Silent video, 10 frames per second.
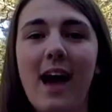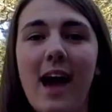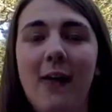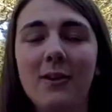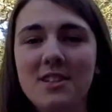
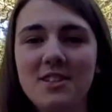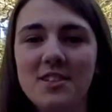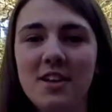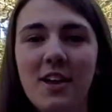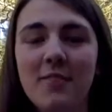I wanted to
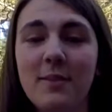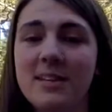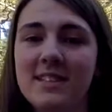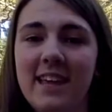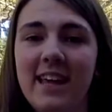start off by
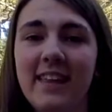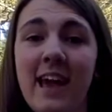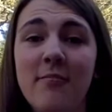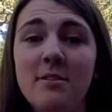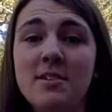saying that
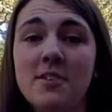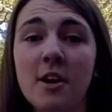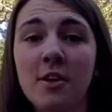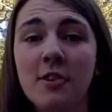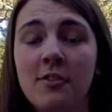I've been a
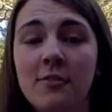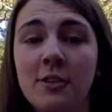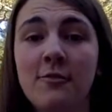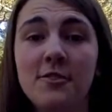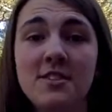soccer
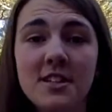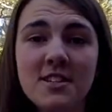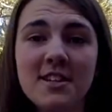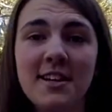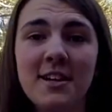referee for
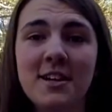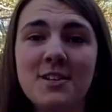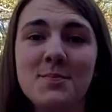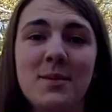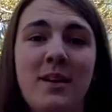6
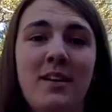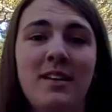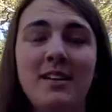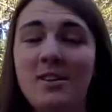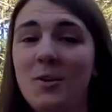years, but
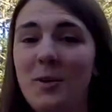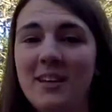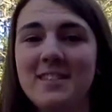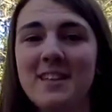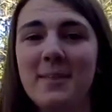in no way
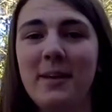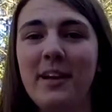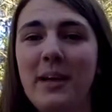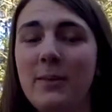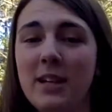does that mean
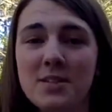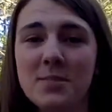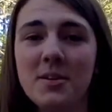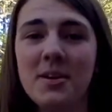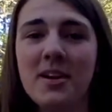I'm an
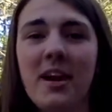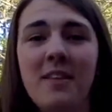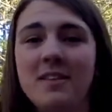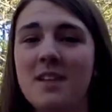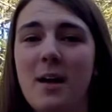expert on
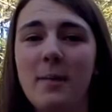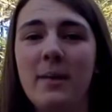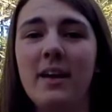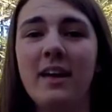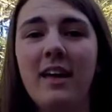the
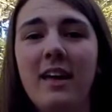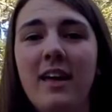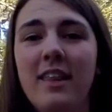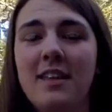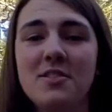topic.
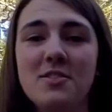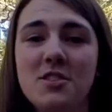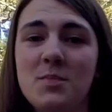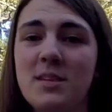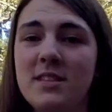These are
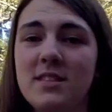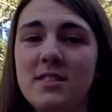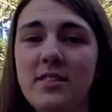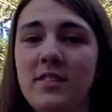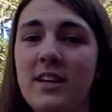just pieces of
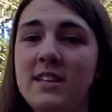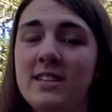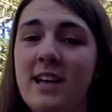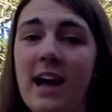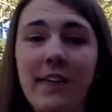advice
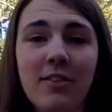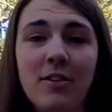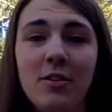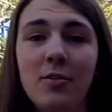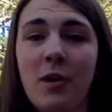that I've
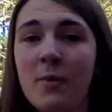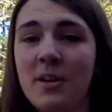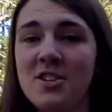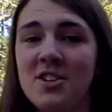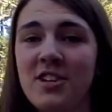learned throughout my
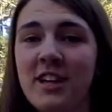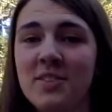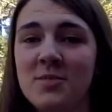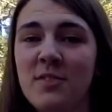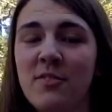journey as
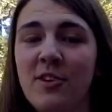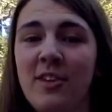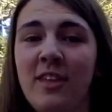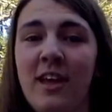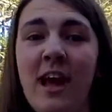a referee
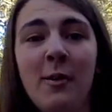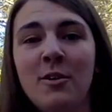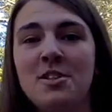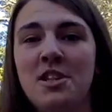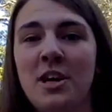that I
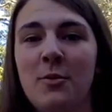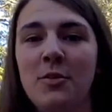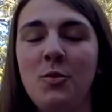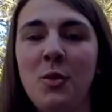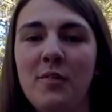want to share with
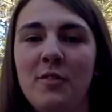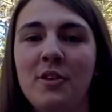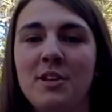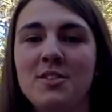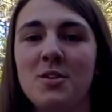new
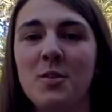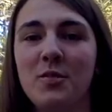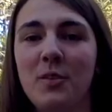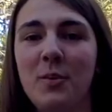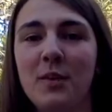referees to
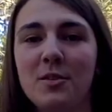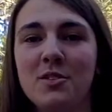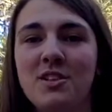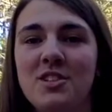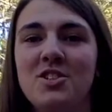hopefully make the
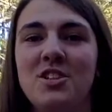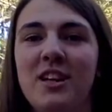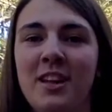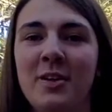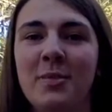transition
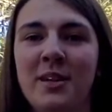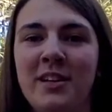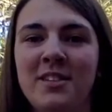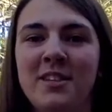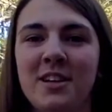a little bit
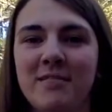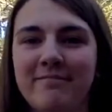easier.